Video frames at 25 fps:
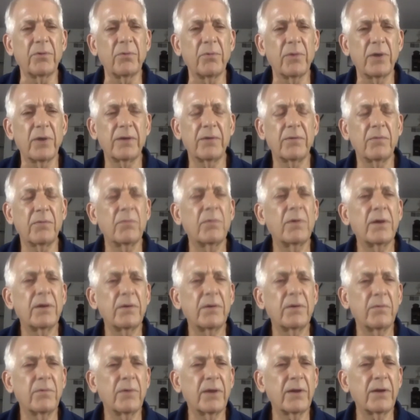What
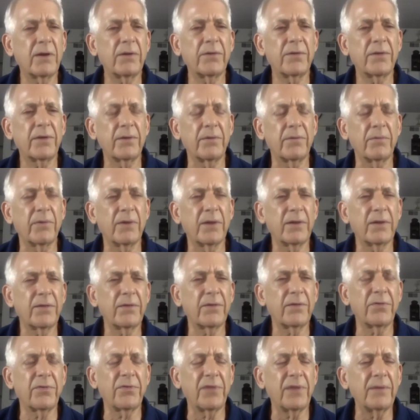are
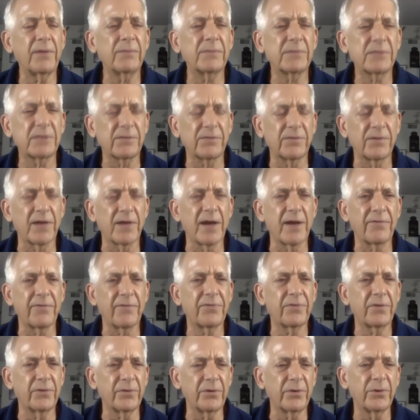the themes of
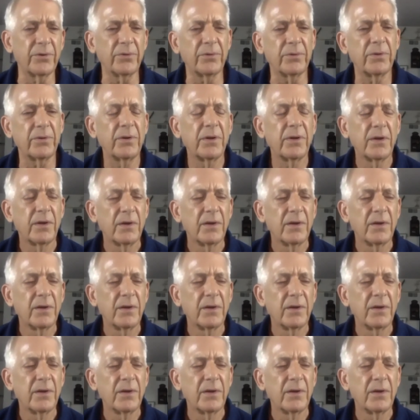life that you